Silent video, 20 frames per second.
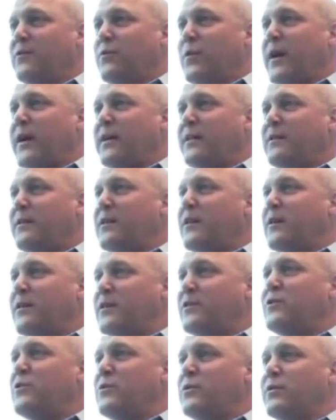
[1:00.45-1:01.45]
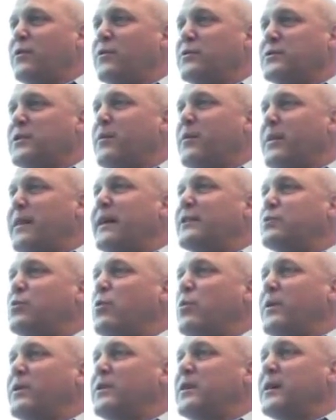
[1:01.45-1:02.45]
right, the other two-thirds of them, and that's
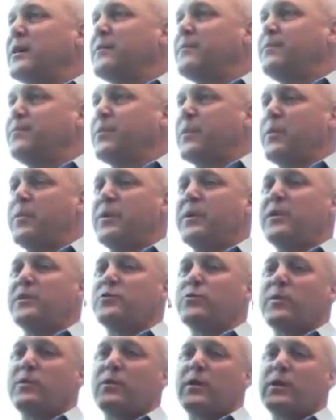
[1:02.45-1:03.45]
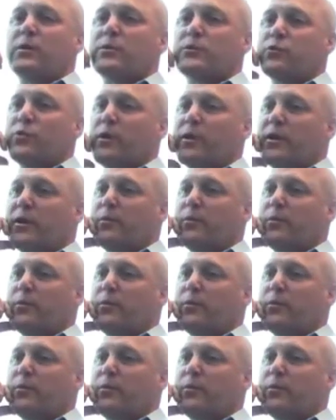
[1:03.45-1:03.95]
what we did, because we thought it was really